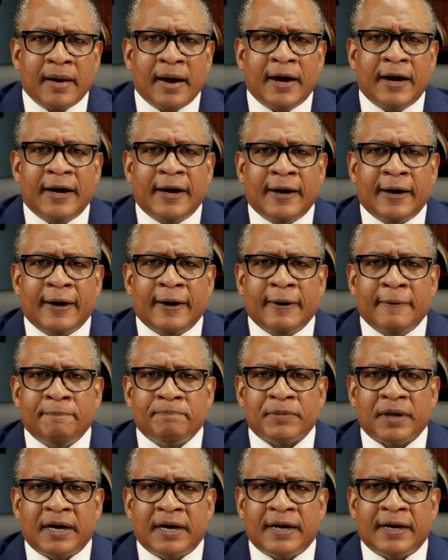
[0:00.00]
and
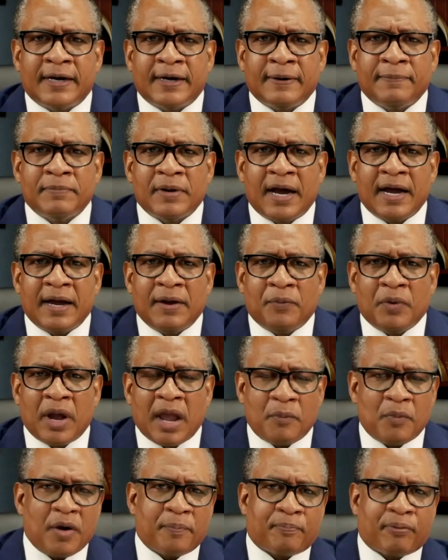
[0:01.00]

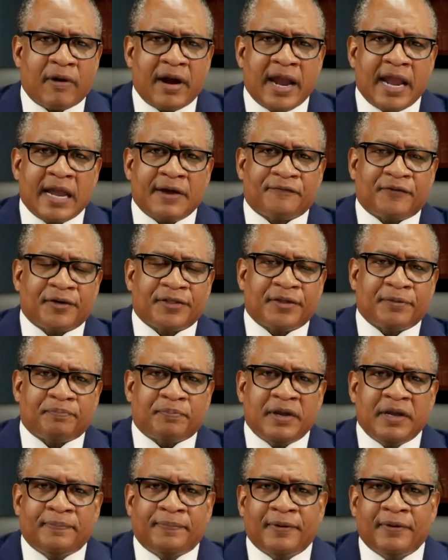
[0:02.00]
we're praying for the
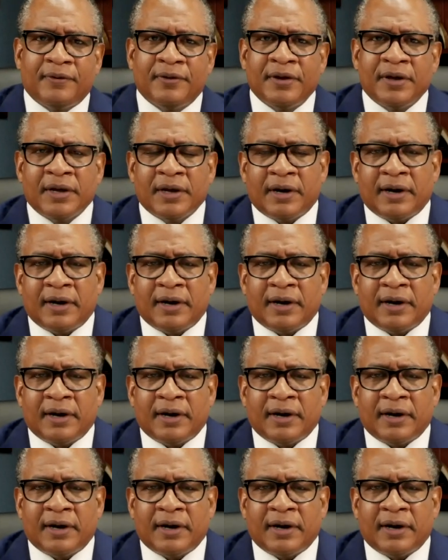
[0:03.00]
people